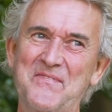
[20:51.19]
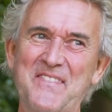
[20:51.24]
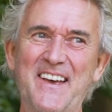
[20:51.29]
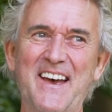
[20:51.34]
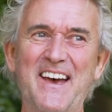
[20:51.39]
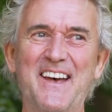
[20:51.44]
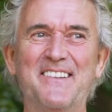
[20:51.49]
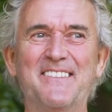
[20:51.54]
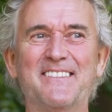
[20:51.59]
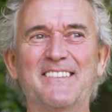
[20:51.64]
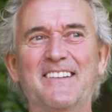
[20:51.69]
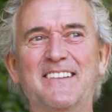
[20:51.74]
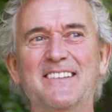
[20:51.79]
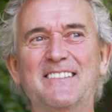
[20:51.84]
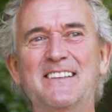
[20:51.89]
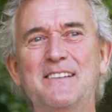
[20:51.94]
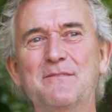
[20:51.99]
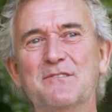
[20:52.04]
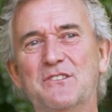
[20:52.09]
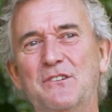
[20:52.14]
And
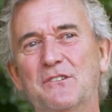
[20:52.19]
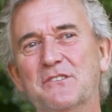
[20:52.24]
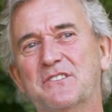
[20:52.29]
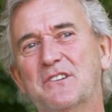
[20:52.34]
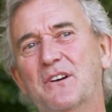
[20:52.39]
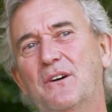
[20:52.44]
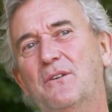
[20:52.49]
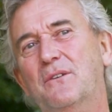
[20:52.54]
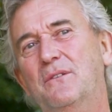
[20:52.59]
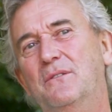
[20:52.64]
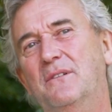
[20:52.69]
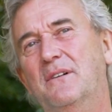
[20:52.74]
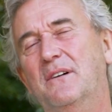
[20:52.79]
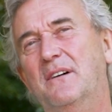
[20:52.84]
he was also,